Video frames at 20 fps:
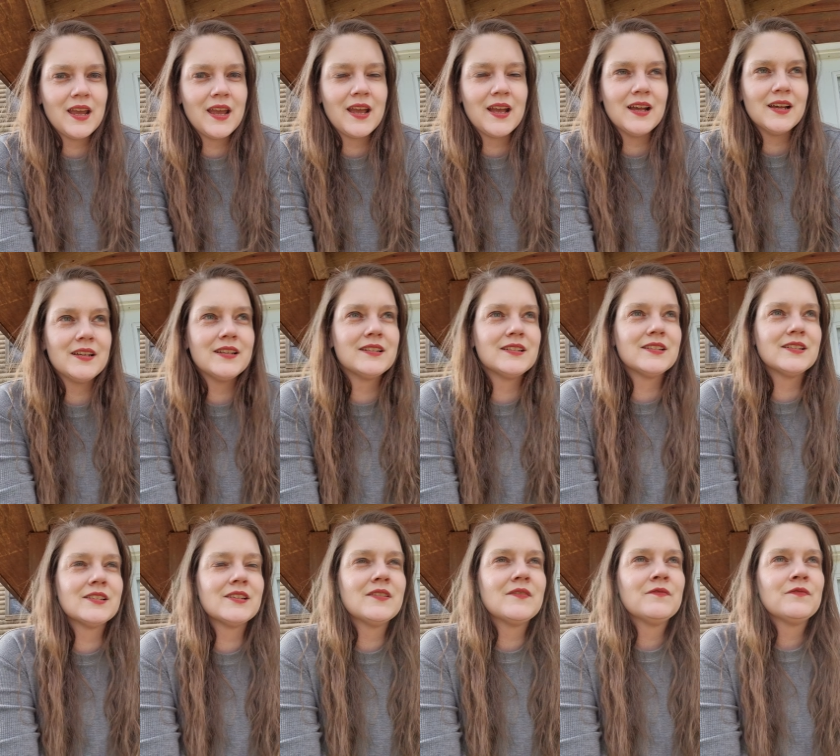
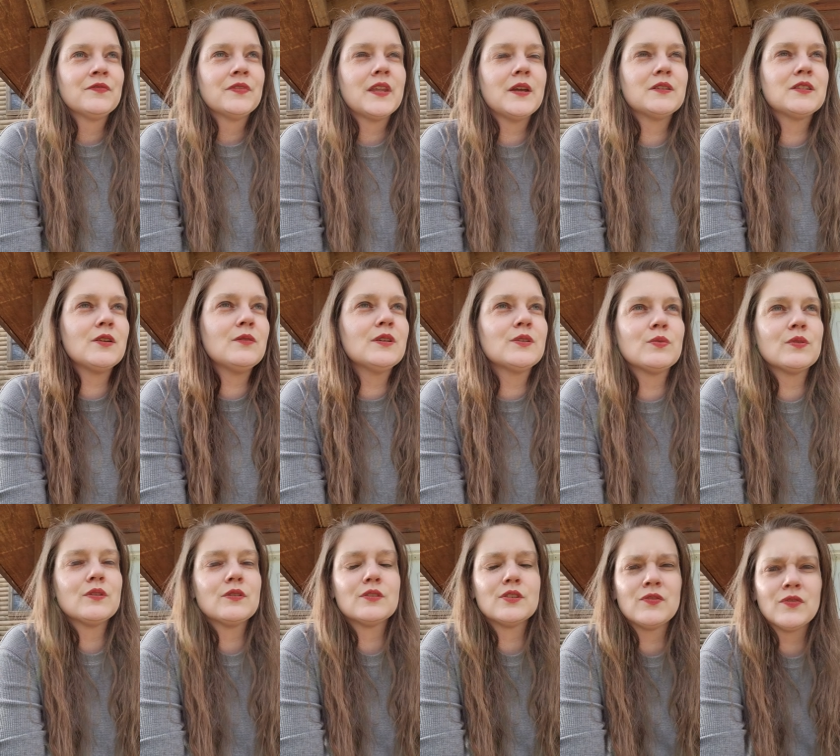And that was always
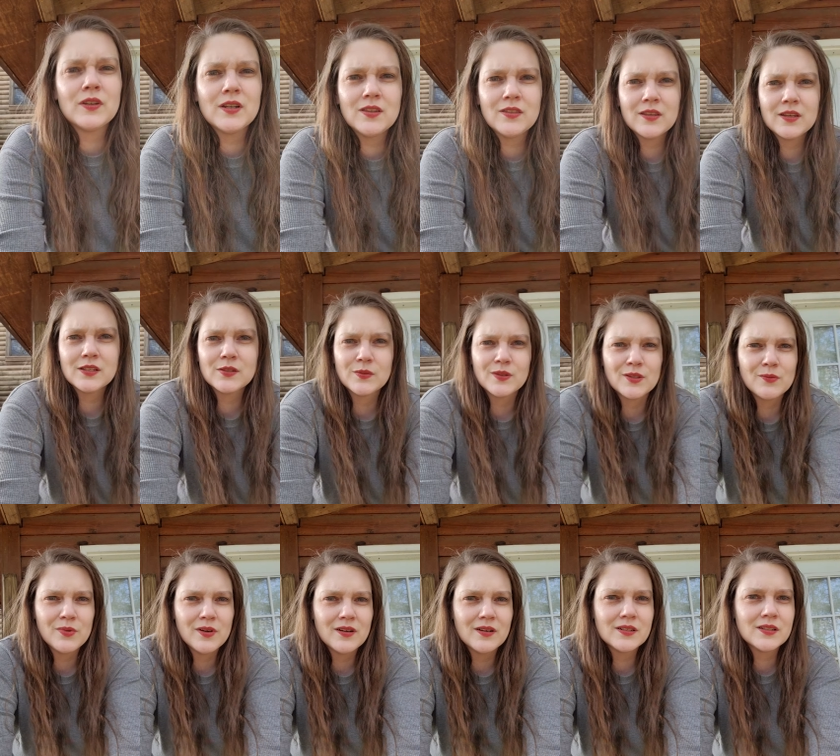one of those funny things with
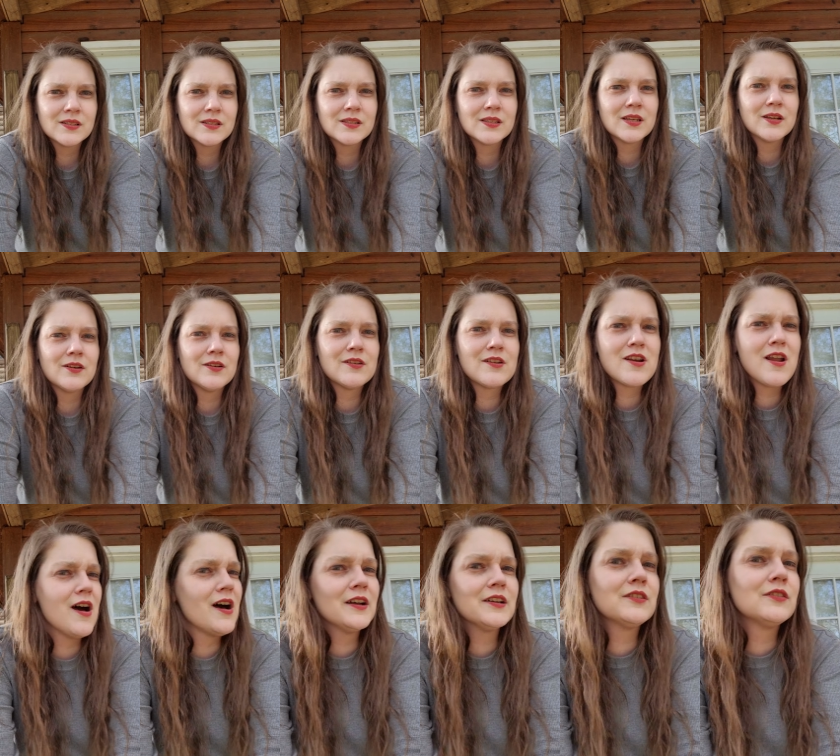the Bucks is they're
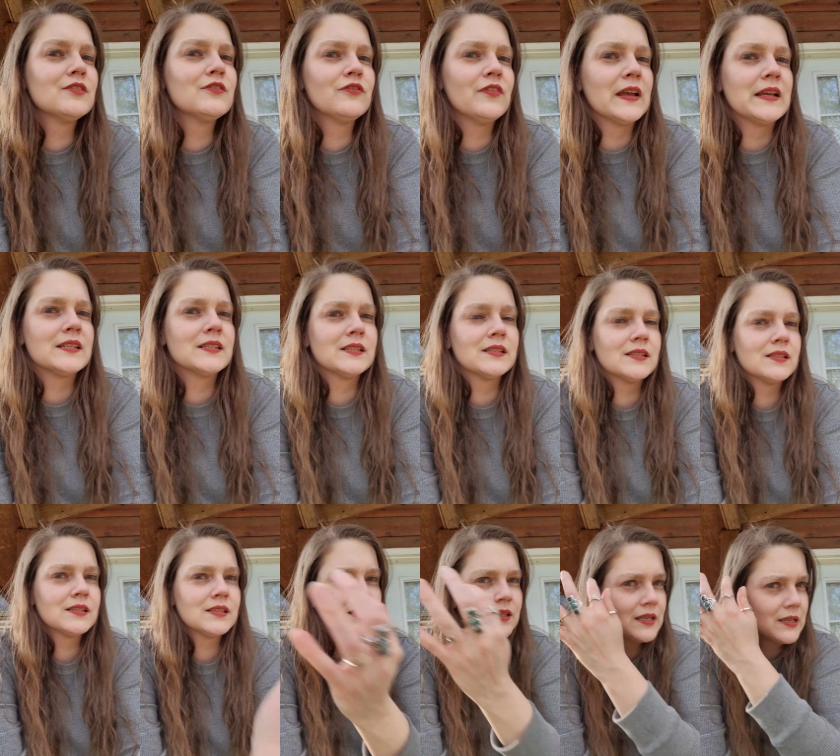not good
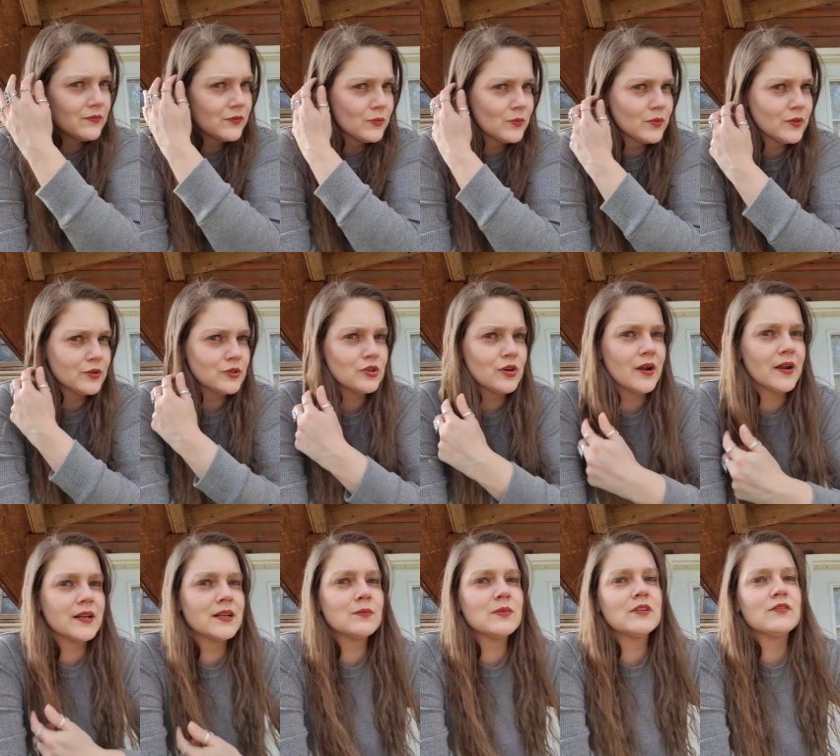faces. Even when they're
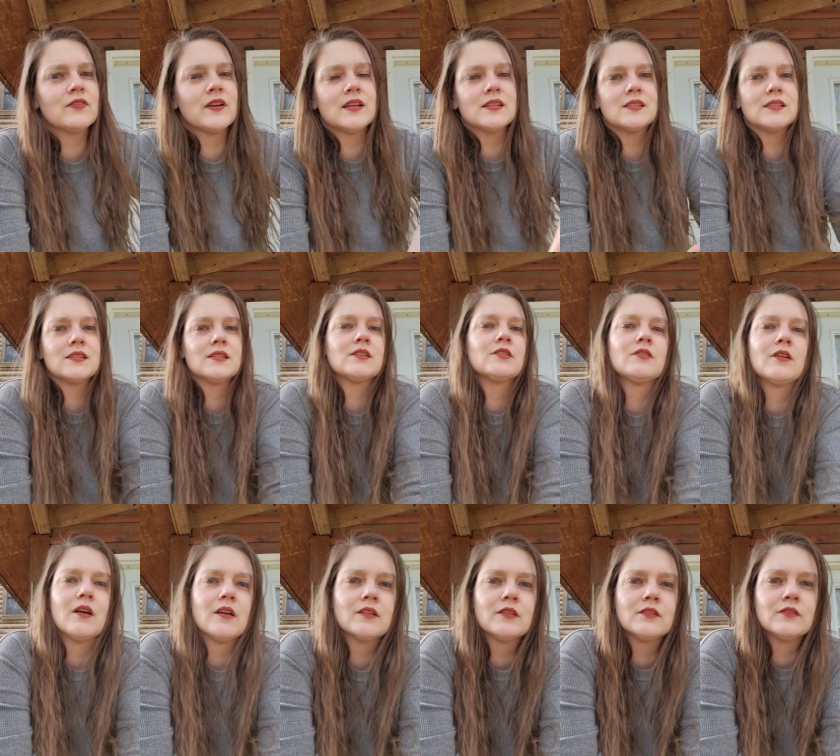trying to be faces, they're
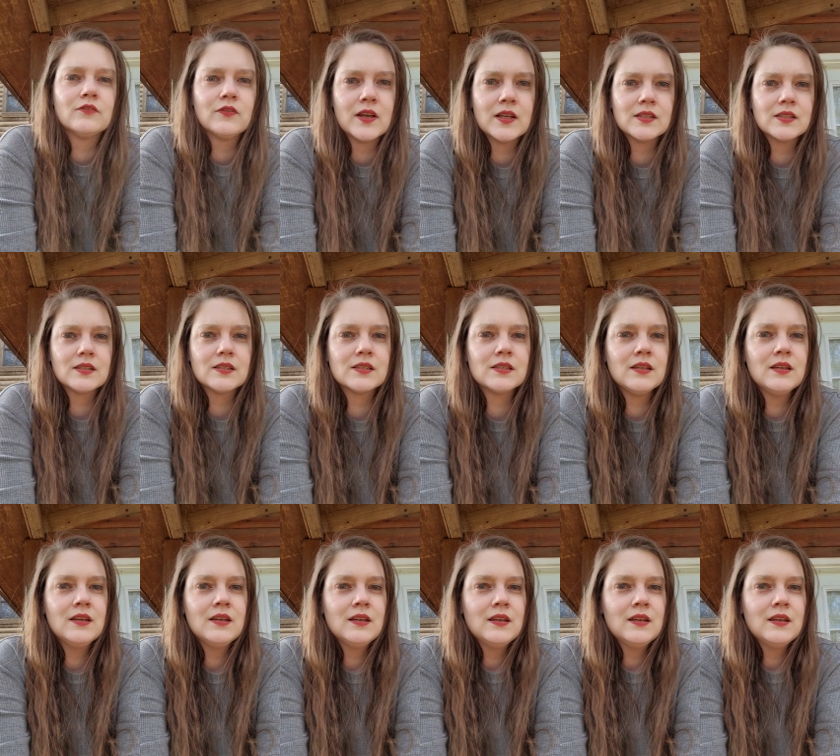not good faces.